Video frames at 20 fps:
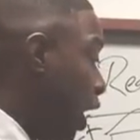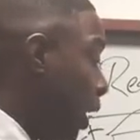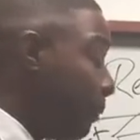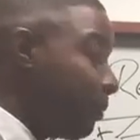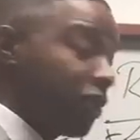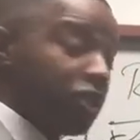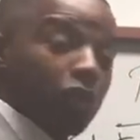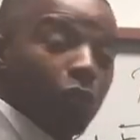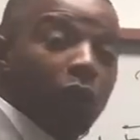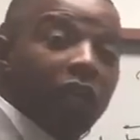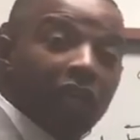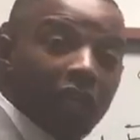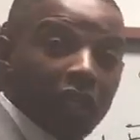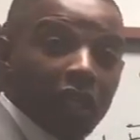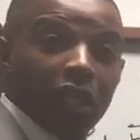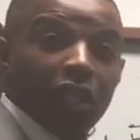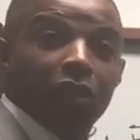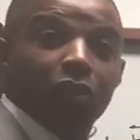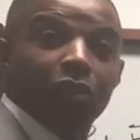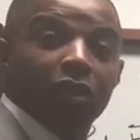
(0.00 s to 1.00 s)
up just a week
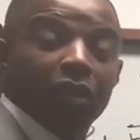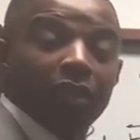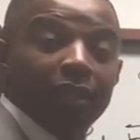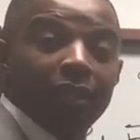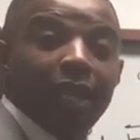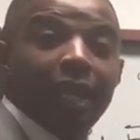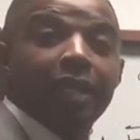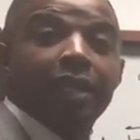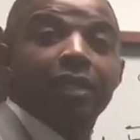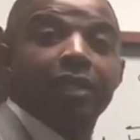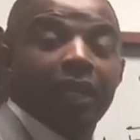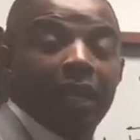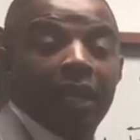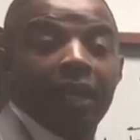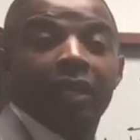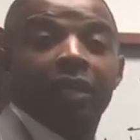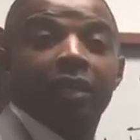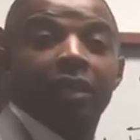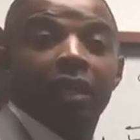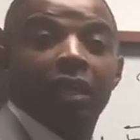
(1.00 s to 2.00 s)
ago, now you're
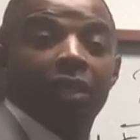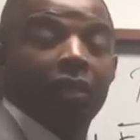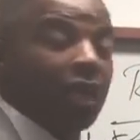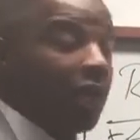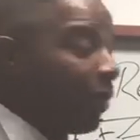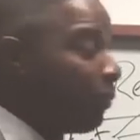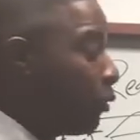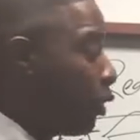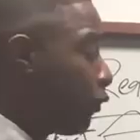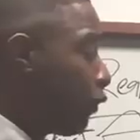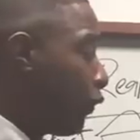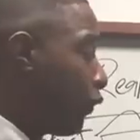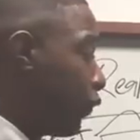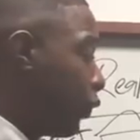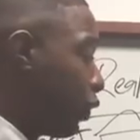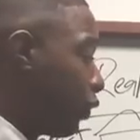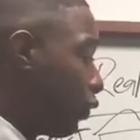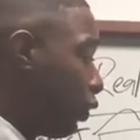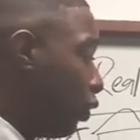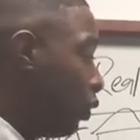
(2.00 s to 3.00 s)
dead, and you got a beautiful
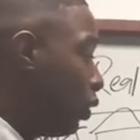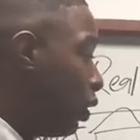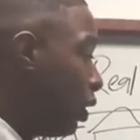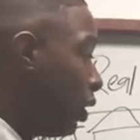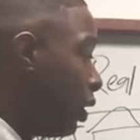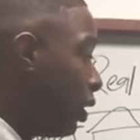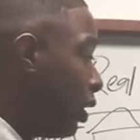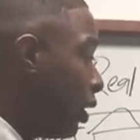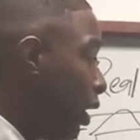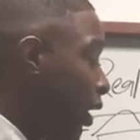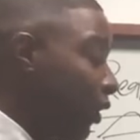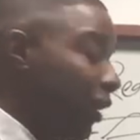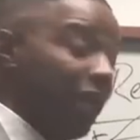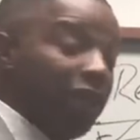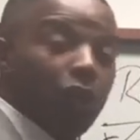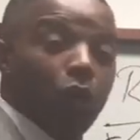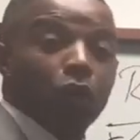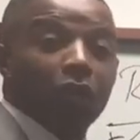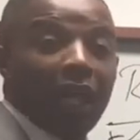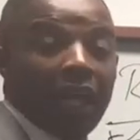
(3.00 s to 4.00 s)
funeral. You
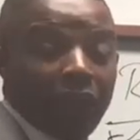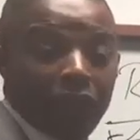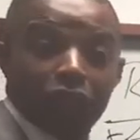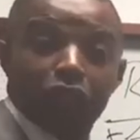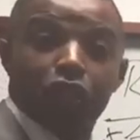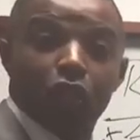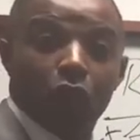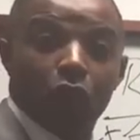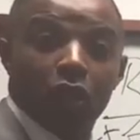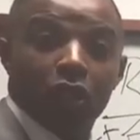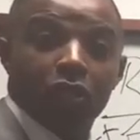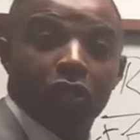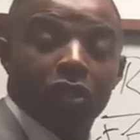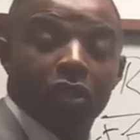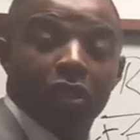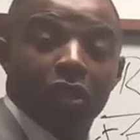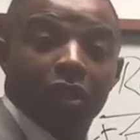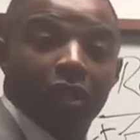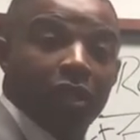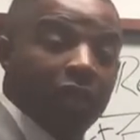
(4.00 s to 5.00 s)
got no life
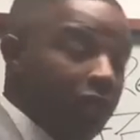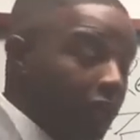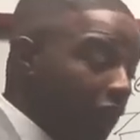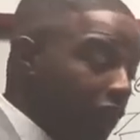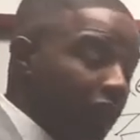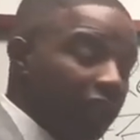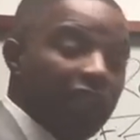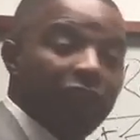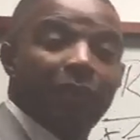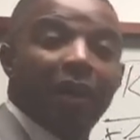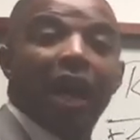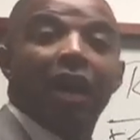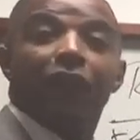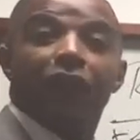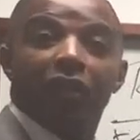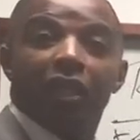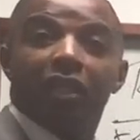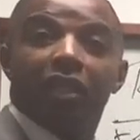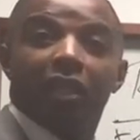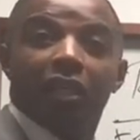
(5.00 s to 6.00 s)
insurance, nothing to leave behind
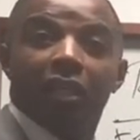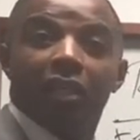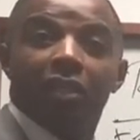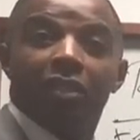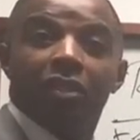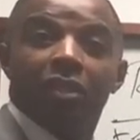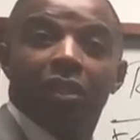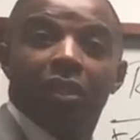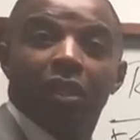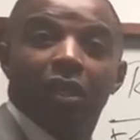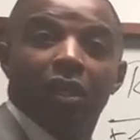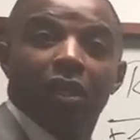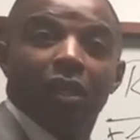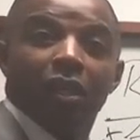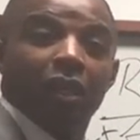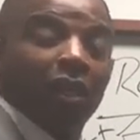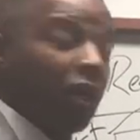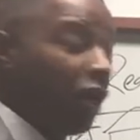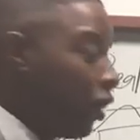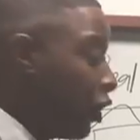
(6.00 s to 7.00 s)
for your kids.
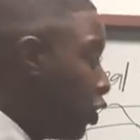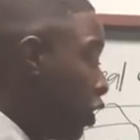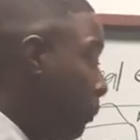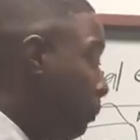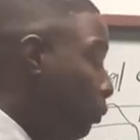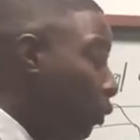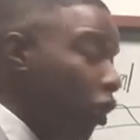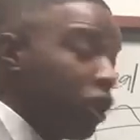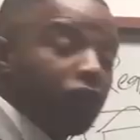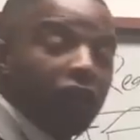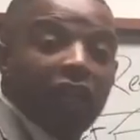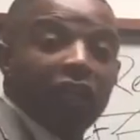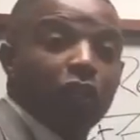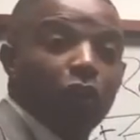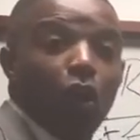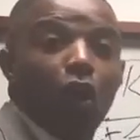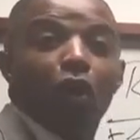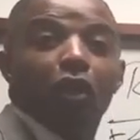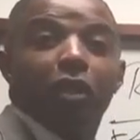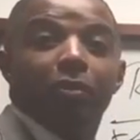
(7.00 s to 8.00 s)
Your boys ran
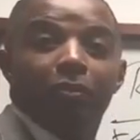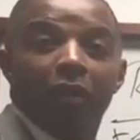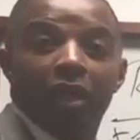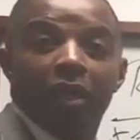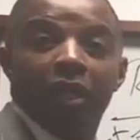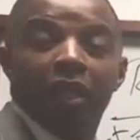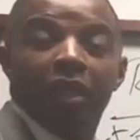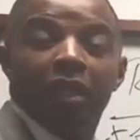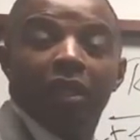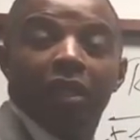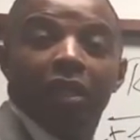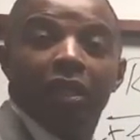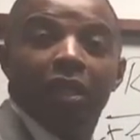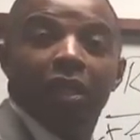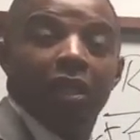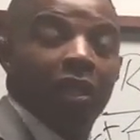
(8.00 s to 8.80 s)
through all your money.